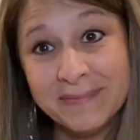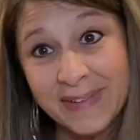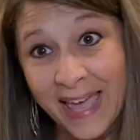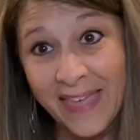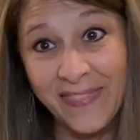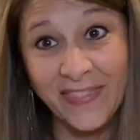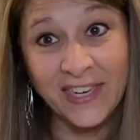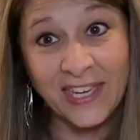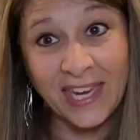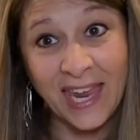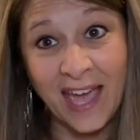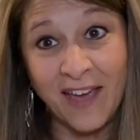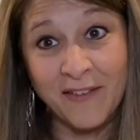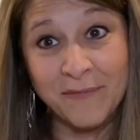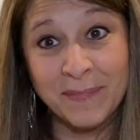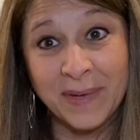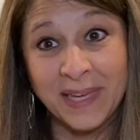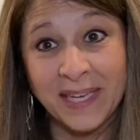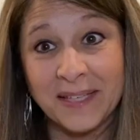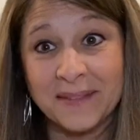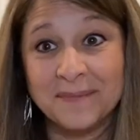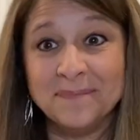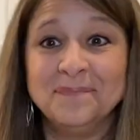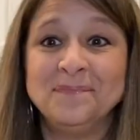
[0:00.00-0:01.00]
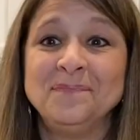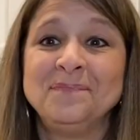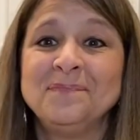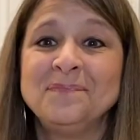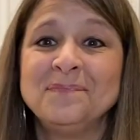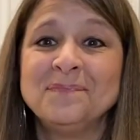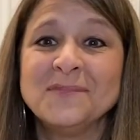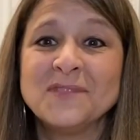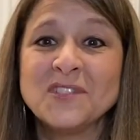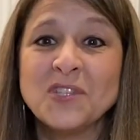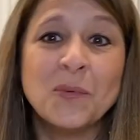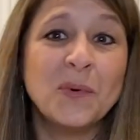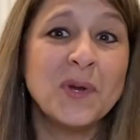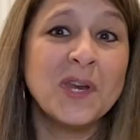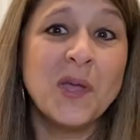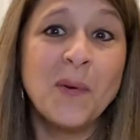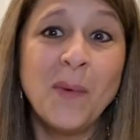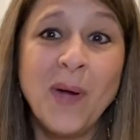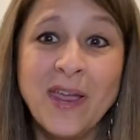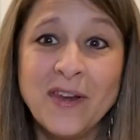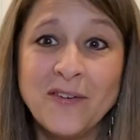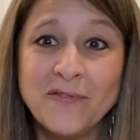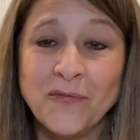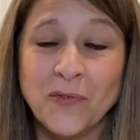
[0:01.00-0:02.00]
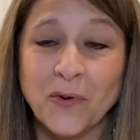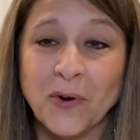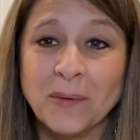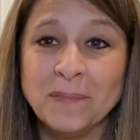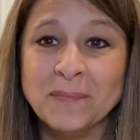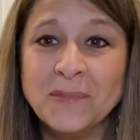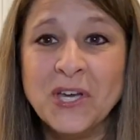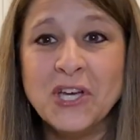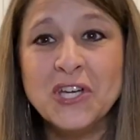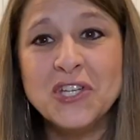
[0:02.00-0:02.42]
And then you have me. So what are you waiting for?